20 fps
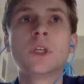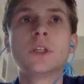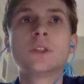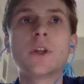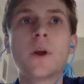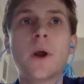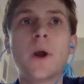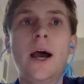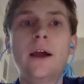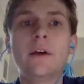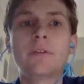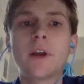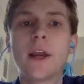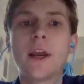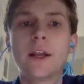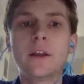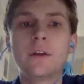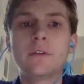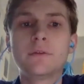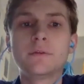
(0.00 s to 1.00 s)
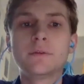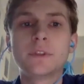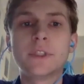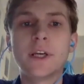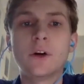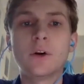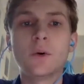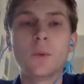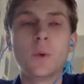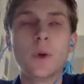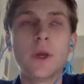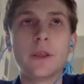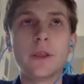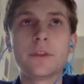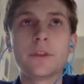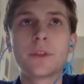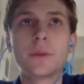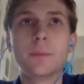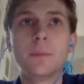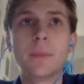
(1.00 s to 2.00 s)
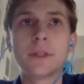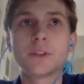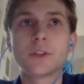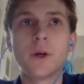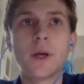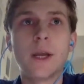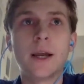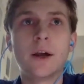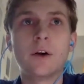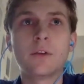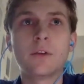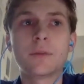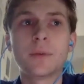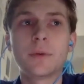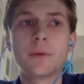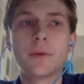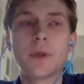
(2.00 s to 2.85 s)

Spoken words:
So I've kind of dealt with mental health